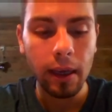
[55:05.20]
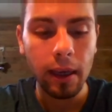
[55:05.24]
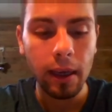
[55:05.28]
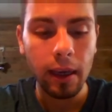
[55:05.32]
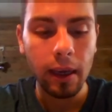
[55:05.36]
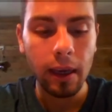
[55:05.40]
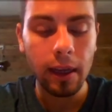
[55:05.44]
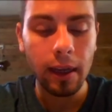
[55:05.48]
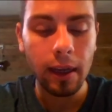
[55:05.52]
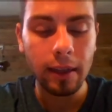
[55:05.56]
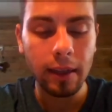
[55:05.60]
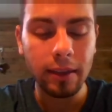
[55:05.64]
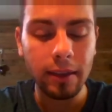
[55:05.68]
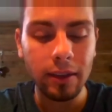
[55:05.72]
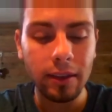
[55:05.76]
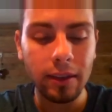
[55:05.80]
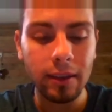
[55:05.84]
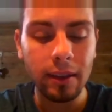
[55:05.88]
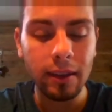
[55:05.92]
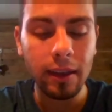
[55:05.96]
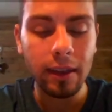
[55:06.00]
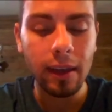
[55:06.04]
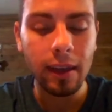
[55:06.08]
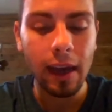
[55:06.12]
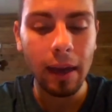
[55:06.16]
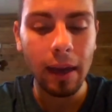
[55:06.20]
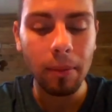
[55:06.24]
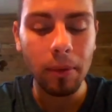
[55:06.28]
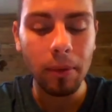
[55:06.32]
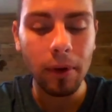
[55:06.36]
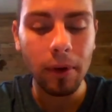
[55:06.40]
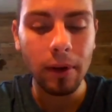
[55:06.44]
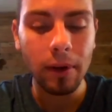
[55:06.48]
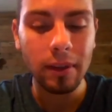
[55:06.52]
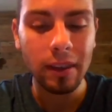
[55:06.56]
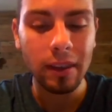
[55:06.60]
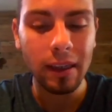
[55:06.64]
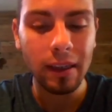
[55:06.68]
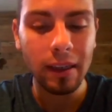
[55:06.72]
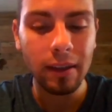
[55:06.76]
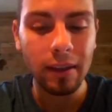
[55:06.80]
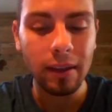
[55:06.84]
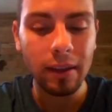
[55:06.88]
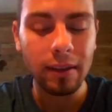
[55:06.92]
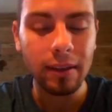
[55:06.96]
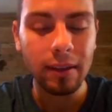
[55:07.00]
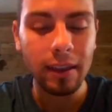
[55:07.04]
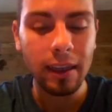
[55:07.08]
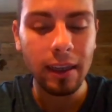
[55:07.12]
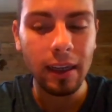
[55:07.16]
And as you see that person in
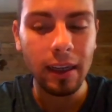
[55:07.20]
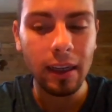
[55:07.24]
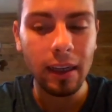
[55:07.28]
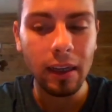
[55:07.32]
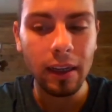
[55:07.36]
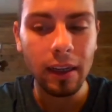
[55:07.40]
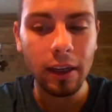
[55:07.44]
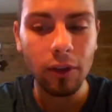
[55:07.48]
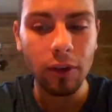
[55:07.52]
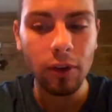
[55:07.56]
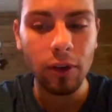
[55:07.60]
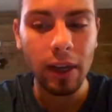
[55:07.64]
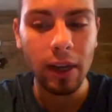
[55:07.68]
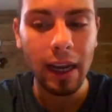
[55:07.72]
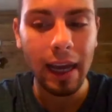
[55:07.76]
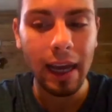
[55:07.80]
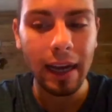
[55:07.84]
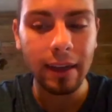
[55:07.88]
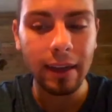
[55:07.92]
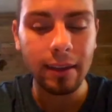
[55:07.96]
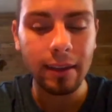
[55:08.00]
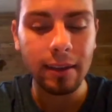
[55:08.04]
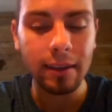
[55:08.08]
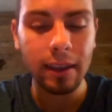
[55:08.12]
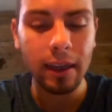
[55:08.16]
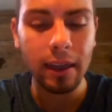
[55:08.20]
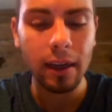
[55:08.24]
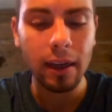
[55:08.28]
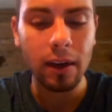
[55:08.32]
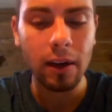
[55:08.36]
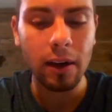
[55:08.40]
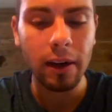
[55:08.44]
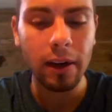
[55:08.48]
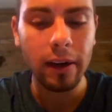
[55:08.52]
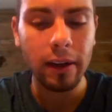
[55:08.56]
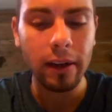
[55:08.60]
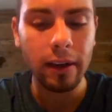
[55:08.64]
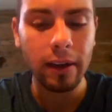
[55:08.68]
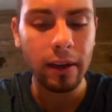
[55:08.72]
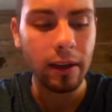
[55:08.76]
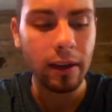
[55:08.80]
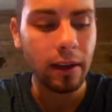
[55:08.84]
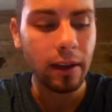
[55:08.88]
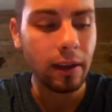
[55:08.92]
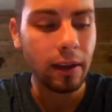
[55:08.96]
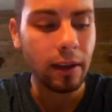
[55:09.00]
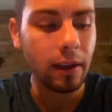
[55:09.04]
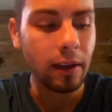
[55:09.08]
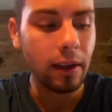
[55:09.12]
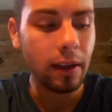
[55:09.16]
this healing, relaxing garden,
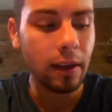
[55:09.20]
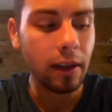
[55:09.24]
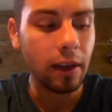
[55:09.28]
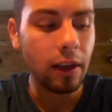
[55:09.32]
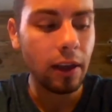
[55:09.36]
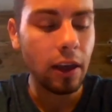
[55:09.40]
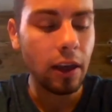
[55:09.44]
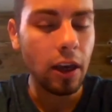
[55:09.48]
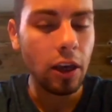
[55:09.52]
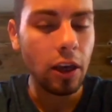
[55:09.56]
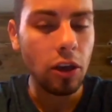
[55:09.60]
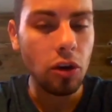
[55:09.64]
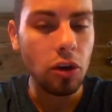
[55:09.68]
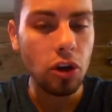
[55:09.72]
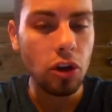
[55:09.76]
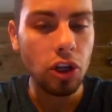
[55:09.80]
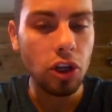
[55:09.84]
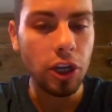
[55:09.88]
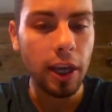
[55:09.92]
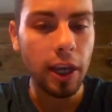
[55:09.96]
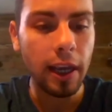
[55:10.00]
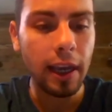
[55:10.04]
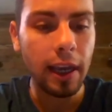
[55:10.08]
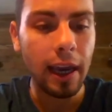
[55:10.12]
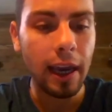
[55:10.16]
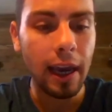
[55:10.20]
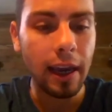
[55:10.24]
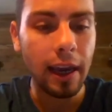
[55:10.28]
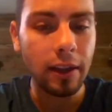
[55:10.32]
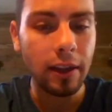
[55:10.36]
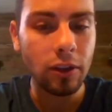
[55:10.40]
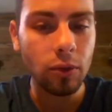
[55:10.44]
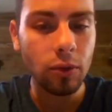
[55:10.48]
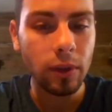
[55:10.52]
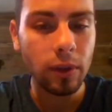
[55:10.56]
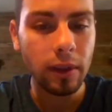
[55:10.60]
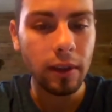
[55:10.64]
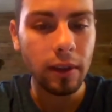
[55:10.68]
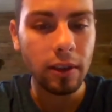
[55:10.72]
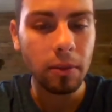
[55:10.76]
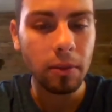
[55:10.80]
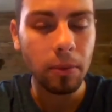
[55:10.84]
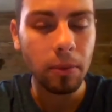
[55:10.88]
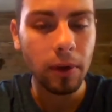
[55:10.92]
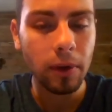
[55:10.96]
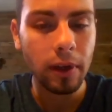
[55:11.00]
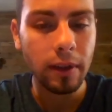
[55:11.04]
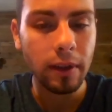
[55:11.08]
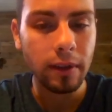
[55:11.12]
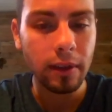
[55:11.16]
you shake hands with this
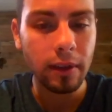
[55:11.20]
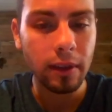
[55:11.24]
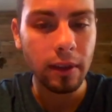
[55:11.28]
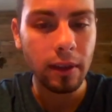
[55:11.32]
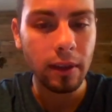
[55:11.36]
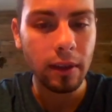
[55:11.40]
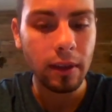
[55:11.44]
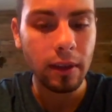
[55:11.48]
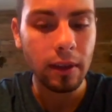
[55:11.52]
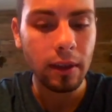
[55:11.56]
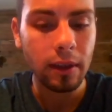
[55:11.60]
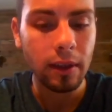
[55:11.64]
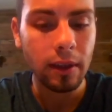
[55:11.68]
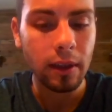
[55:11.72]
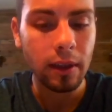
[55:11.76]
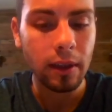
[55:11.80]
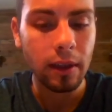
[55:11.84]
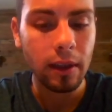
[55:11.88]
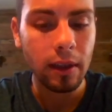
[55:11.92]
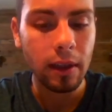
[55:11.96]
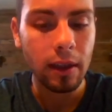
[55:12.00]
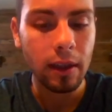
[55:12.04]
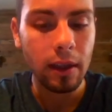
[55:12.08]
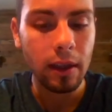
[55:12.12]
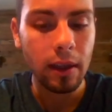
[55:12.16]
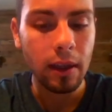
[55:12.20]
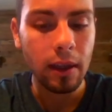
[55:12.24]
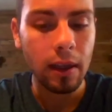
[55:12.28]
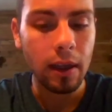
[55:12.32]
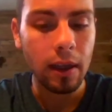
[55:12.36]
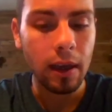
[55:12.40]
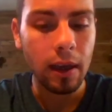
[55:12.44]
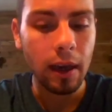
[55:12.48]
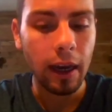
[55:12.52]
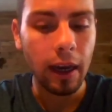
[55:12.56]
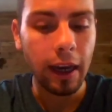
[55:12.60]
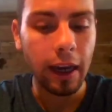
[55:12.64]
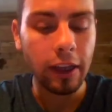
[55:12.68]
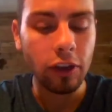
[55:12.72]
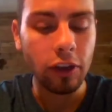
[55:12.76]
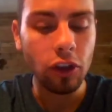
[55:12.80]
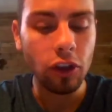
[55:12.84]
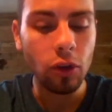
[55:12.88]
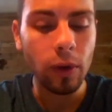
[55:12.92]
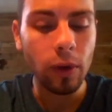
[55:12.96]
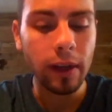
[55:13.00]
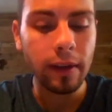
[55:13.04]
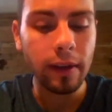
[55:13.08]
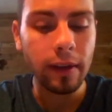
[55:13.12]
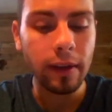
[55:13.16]
person, and
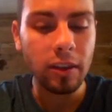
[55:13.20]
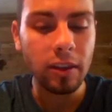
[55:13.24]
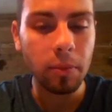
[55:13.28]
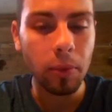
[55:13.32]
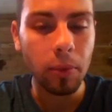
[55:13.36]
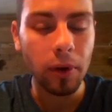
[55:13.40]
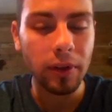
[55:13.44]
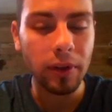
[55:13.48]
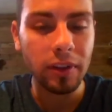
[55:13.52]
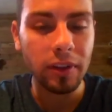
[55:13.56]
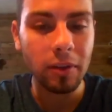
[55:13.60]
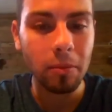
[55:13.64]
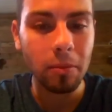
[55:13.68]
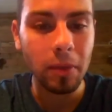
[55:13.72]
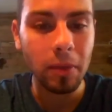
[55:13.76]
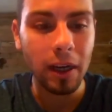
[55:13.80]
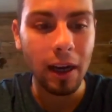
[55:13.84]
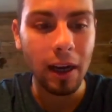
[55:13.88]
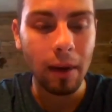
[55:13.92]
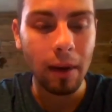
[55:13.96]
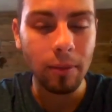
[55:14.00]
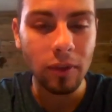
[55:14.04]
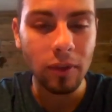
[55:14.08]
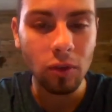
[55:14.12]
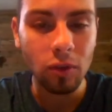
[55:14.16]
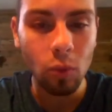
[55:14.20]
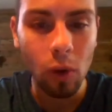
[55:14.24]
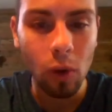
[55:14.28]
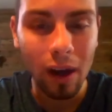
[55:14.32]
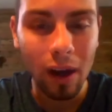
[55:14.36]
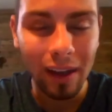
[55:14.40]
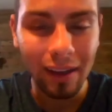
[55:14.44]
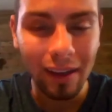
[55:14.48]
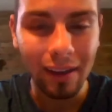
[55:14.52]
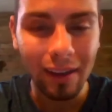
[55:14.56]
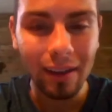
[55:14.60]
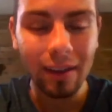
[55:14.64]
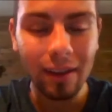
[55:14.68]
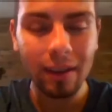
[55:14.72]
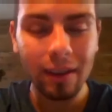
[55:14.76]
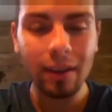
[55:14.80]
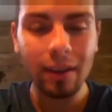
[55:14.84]
you and this person becomes one.